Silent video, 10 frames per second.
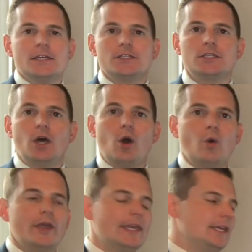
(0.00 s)

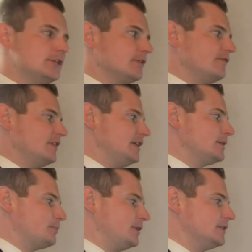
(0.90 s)
So each of
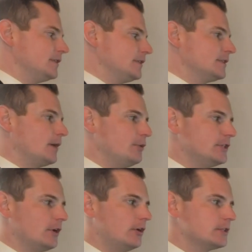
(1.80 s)
these pieces that we
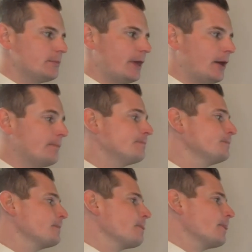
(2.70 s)
talked about
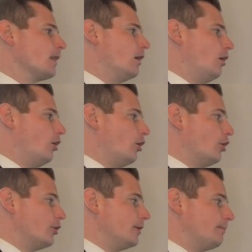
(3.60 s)

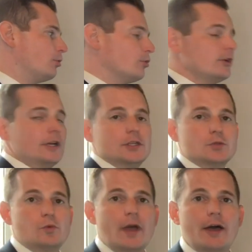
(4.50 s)
are important
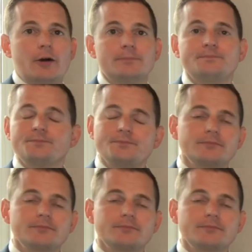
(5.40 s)
as well.